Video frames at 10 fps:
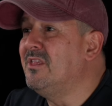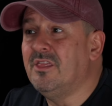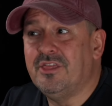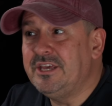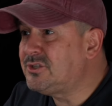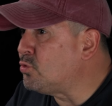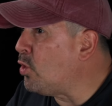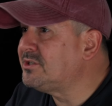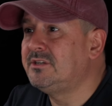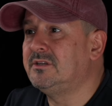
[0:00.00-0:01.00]
This
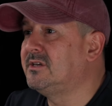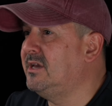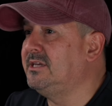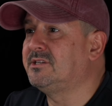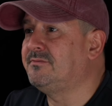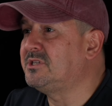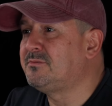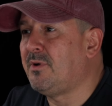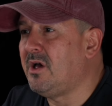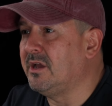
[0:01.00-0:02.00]
wasn't a case of a
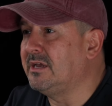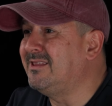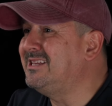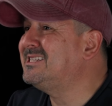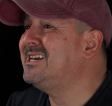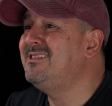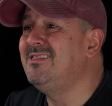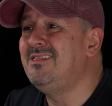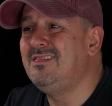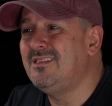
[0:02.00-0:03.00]
spying. This had
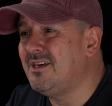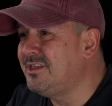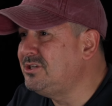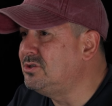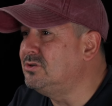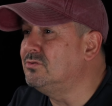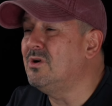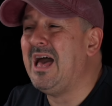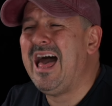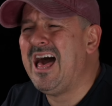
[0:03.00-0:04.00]
nothing to do
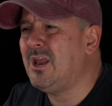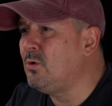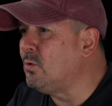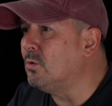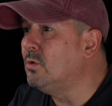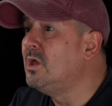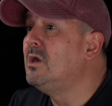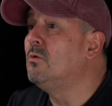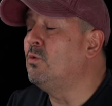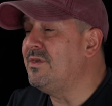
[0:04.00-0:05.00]
at all
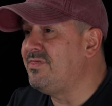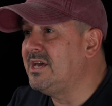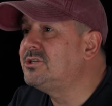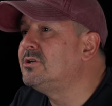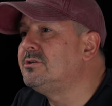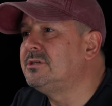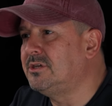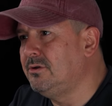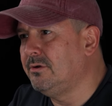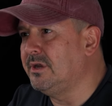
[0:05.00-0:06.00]
with national
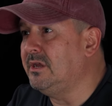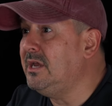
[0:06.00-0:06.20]
security.